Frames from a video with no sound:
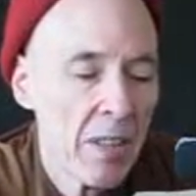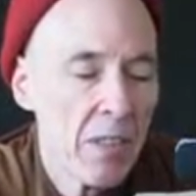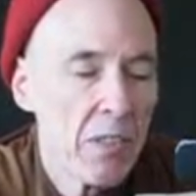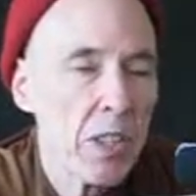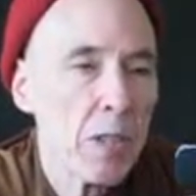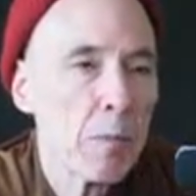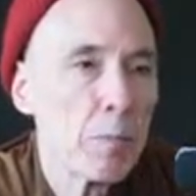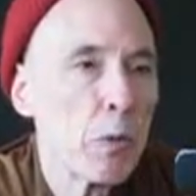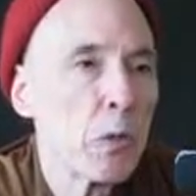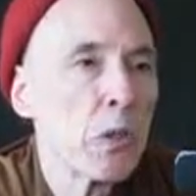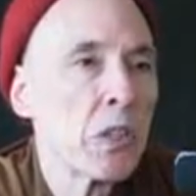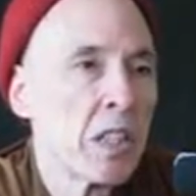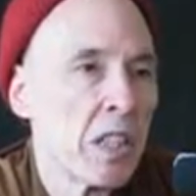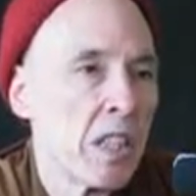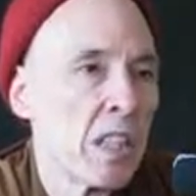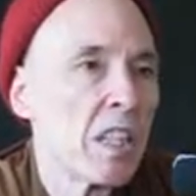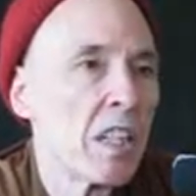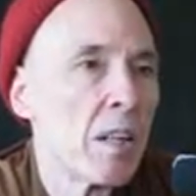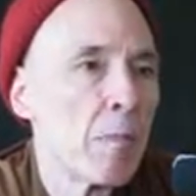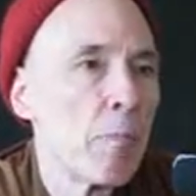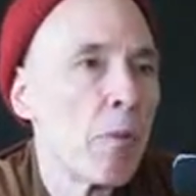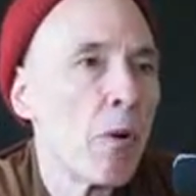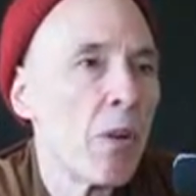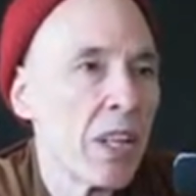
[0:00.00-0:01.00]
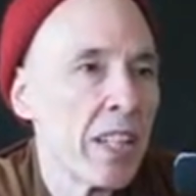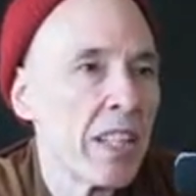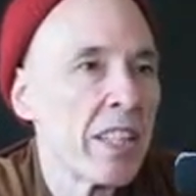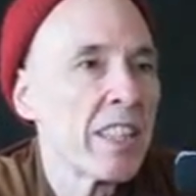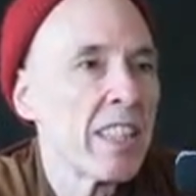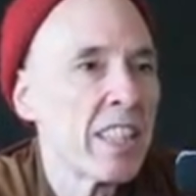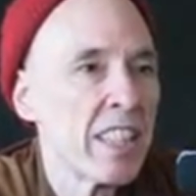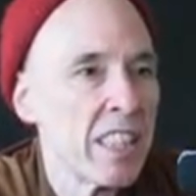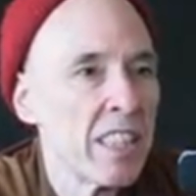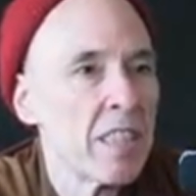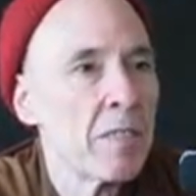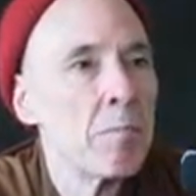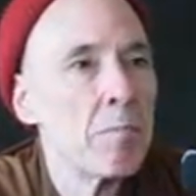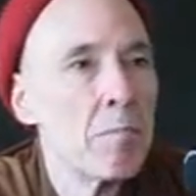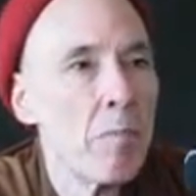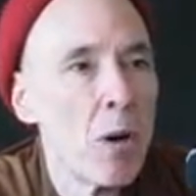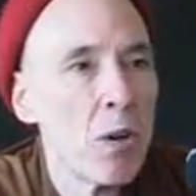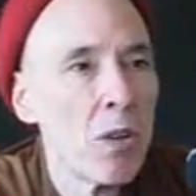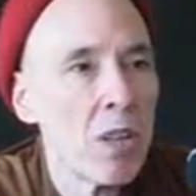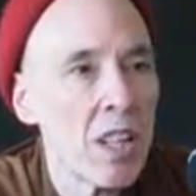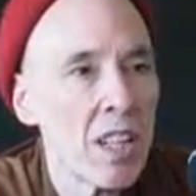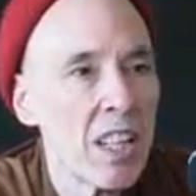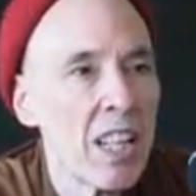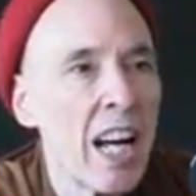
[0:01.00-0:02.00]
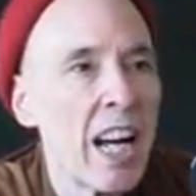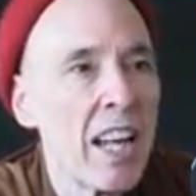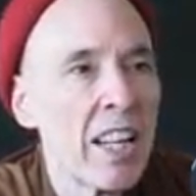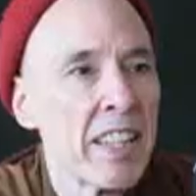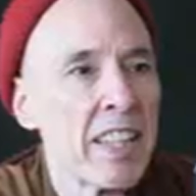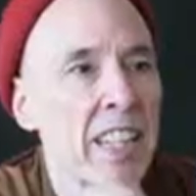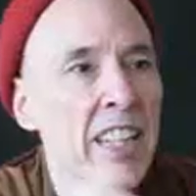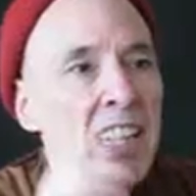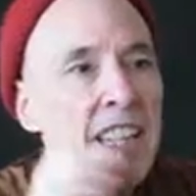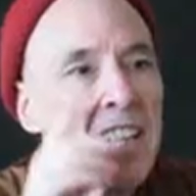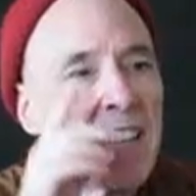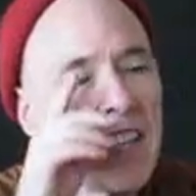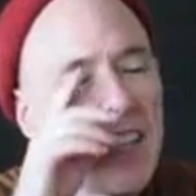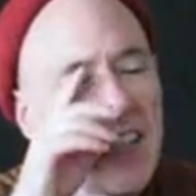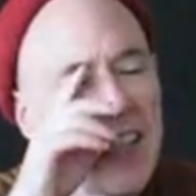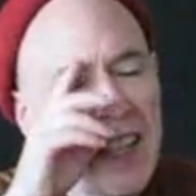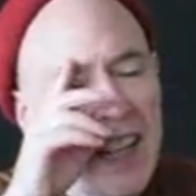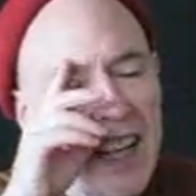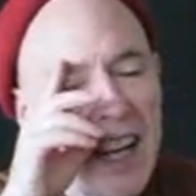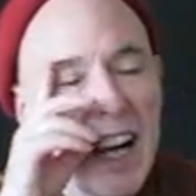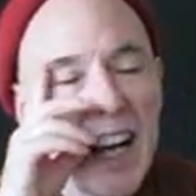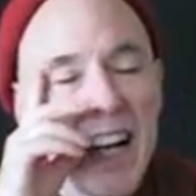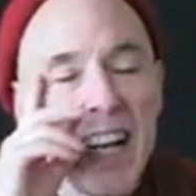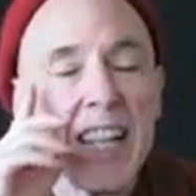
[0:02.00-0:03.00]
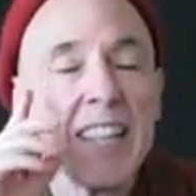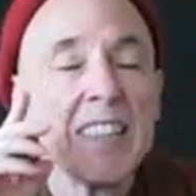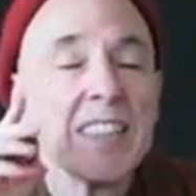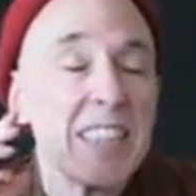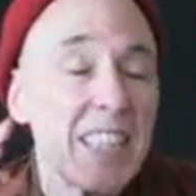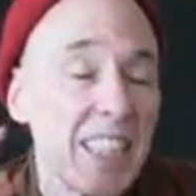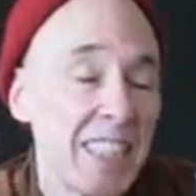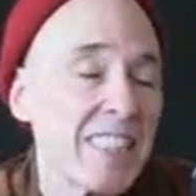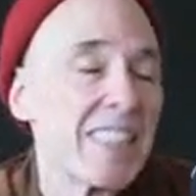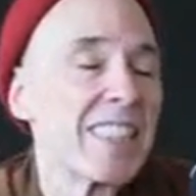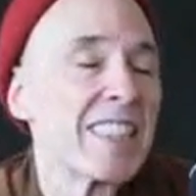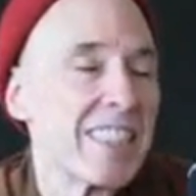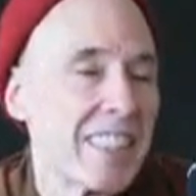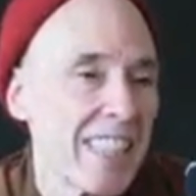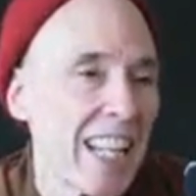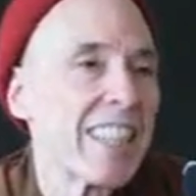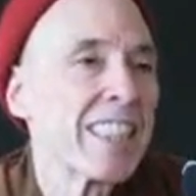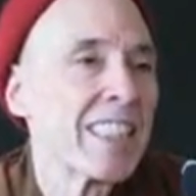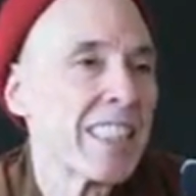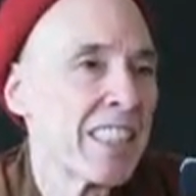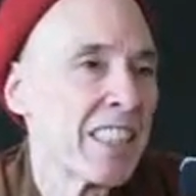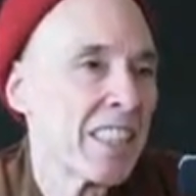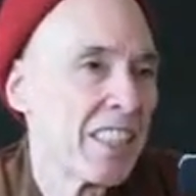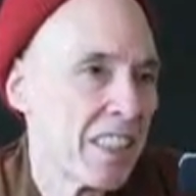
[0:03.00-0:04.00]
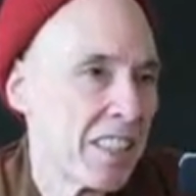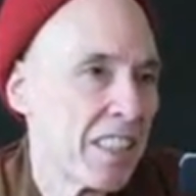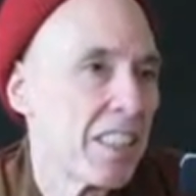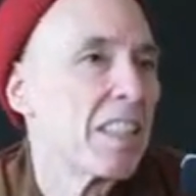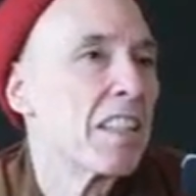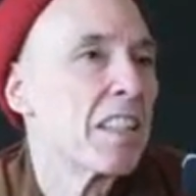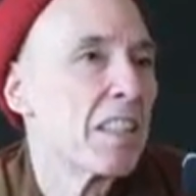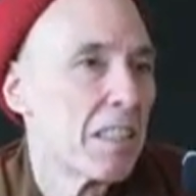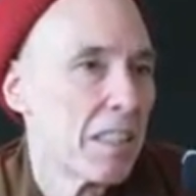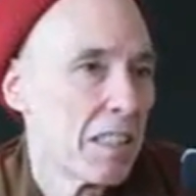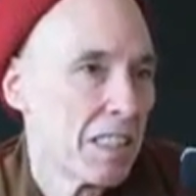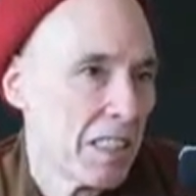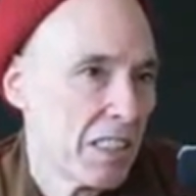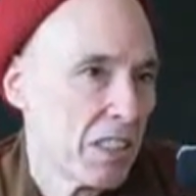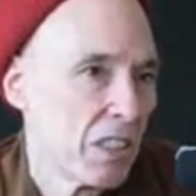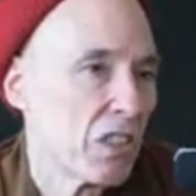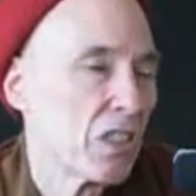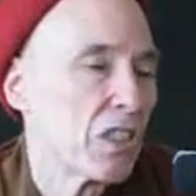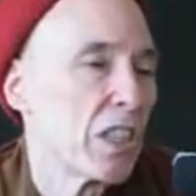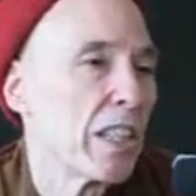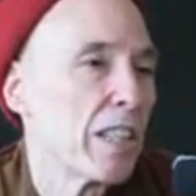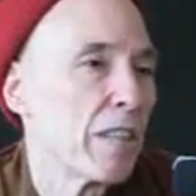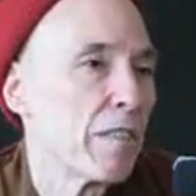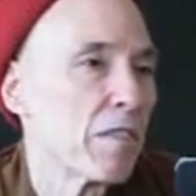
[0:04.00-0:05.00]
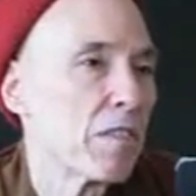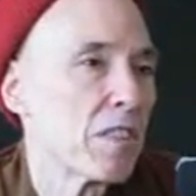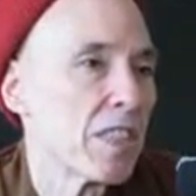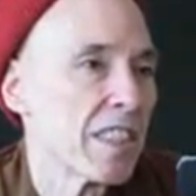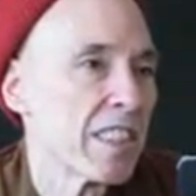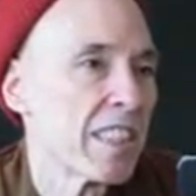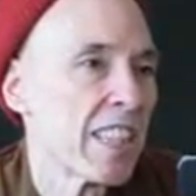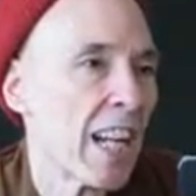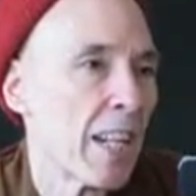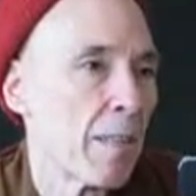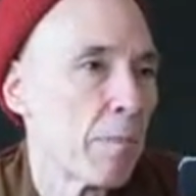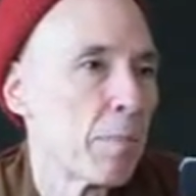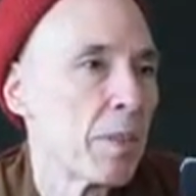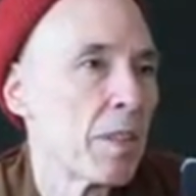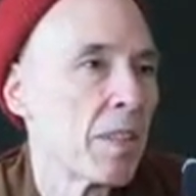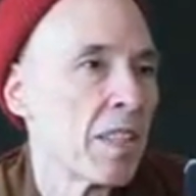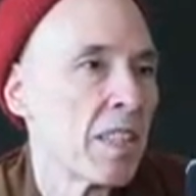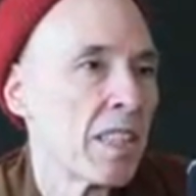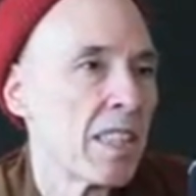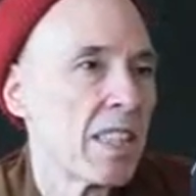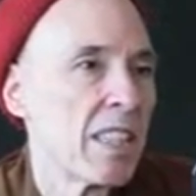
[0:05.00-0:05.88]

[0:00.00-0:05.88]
the Buddha appointed Moggallana as his second chief disciple,